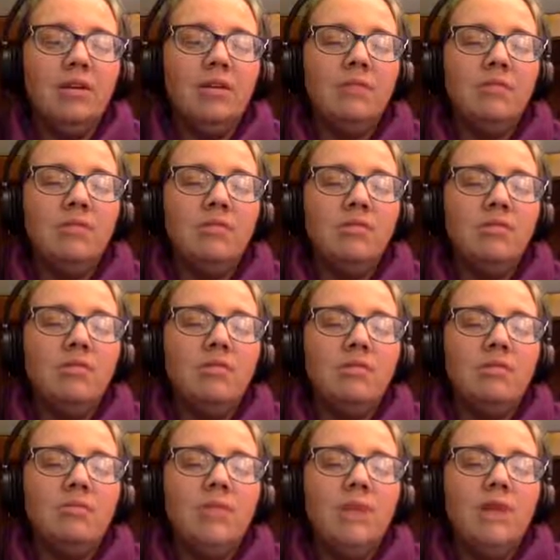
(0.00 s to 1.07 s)
I'm so used
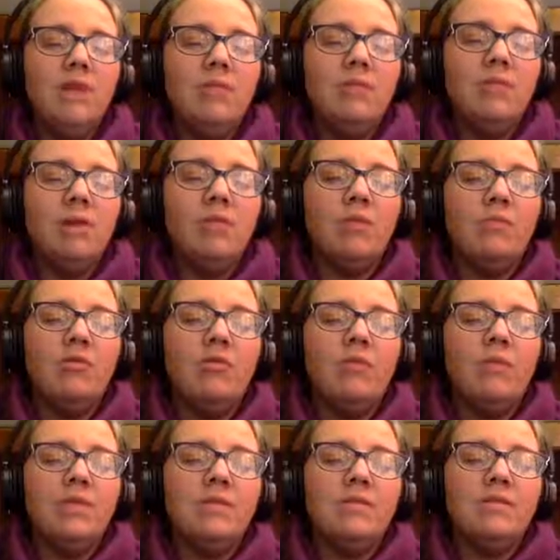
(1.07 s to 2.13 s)
to making big
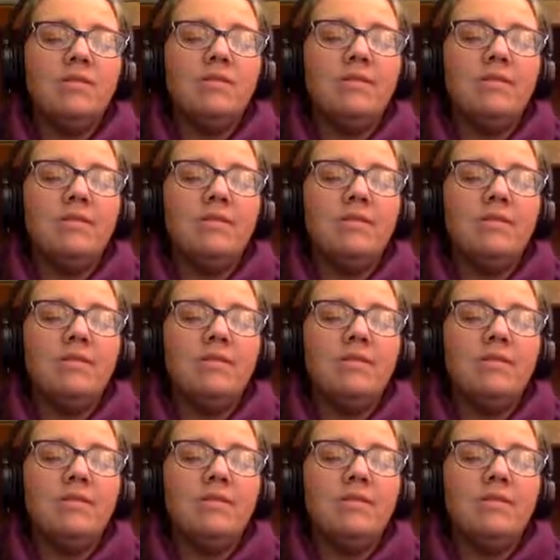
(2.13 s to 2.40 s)
movements,